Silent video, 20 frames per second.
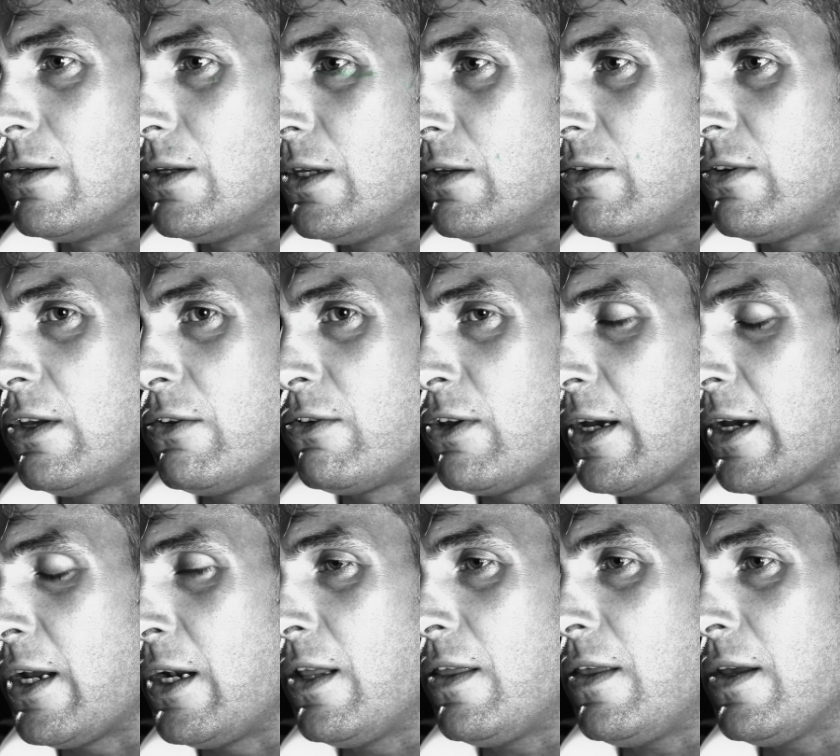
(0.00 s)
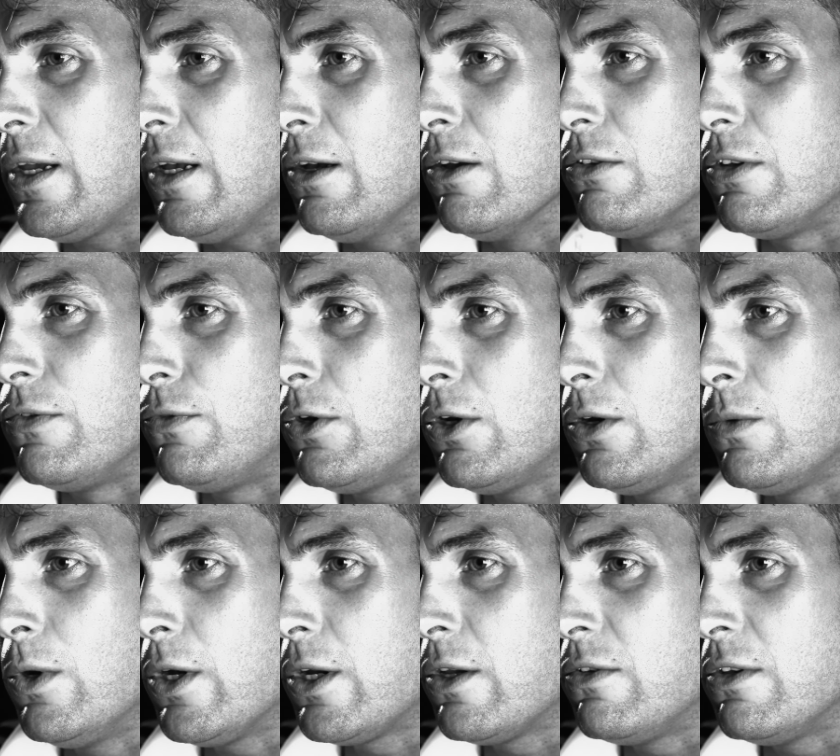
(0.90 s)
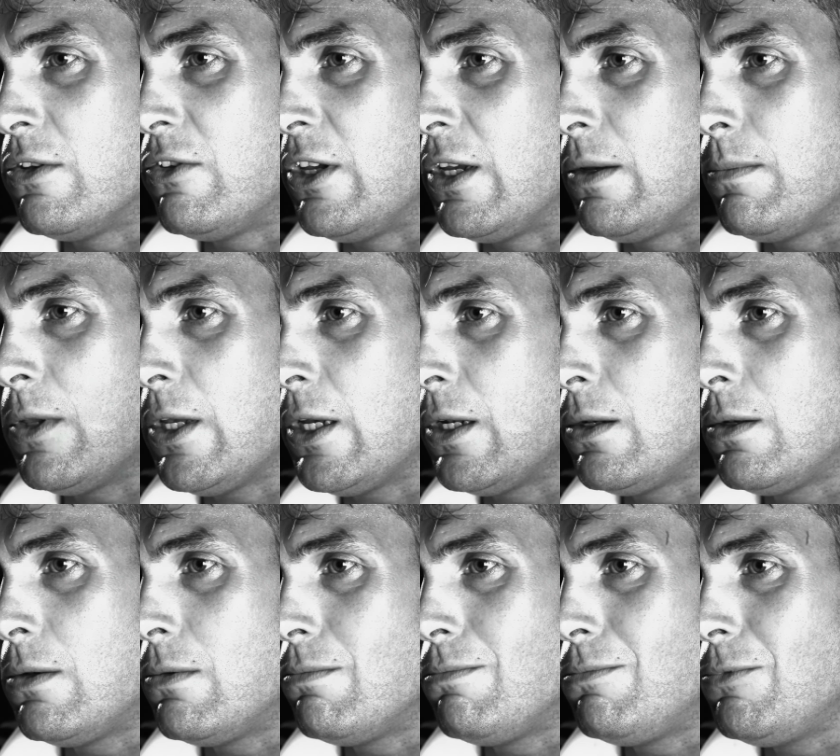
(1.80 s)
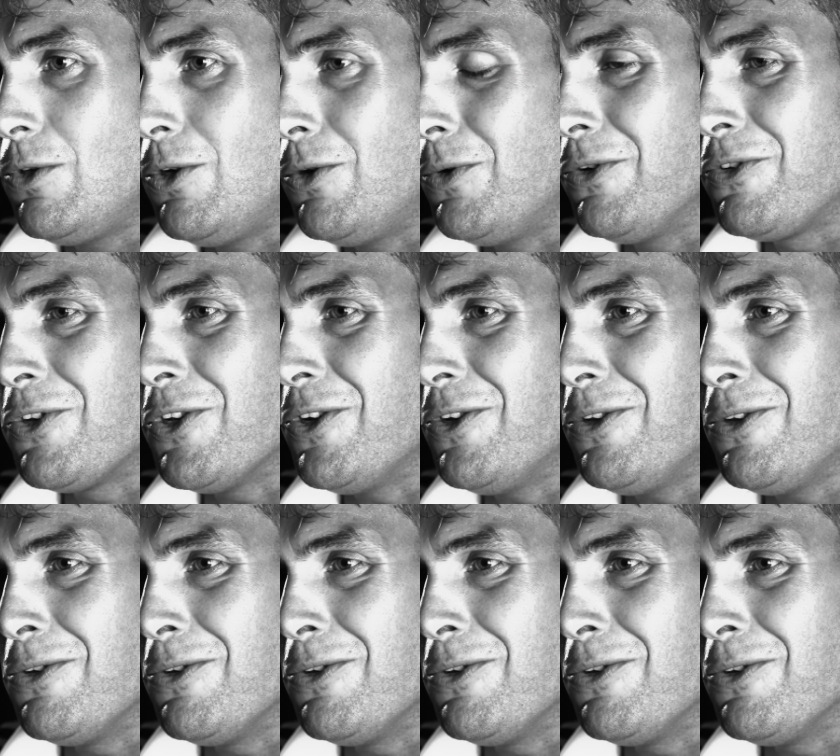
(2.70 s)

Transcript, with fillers: It's, it's like anything else. If you don't work as a team, then you're always going to